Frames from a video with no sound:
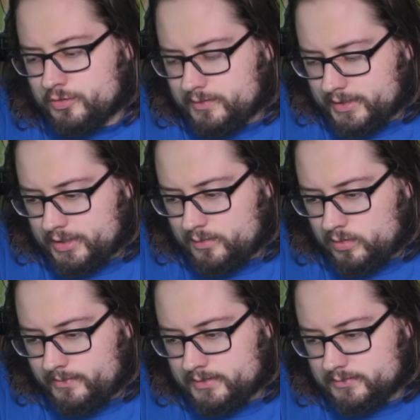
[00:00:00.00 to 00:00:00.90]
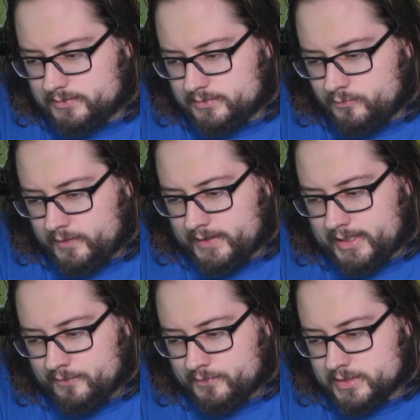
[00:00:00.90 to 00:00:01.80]
Truly a good woman. Really
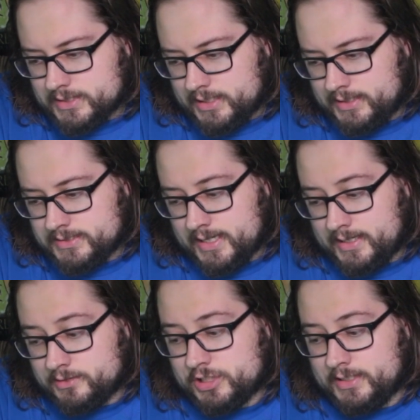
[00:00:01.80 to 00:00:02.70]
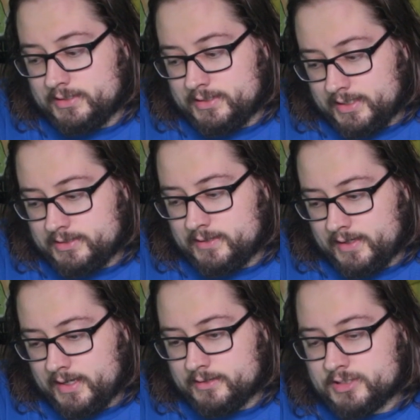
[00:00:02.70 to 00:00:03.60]
care for those kids, and she did to
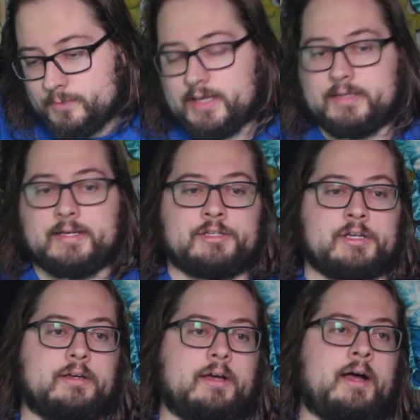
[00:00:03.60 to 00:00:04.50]
the end. So many touching up